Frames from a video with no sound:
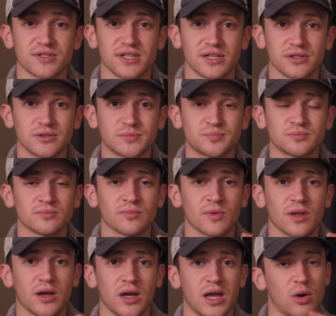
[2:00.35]
Hill
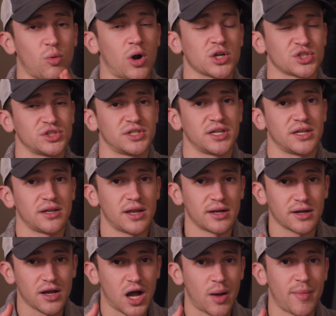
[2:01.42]
at Washington
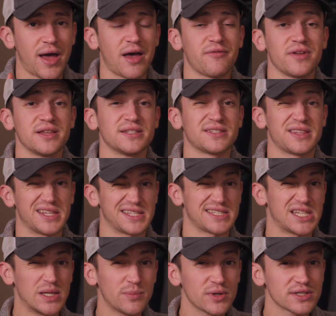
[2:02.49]
and Comm Ave is the
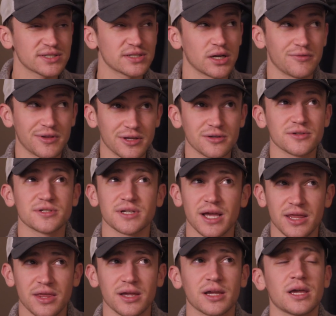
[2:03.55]
steepest of the hills, I
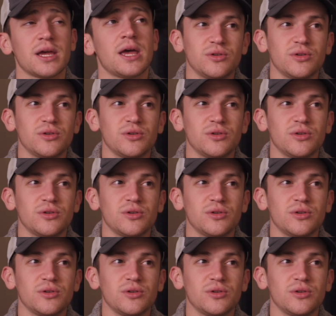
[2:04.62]
think.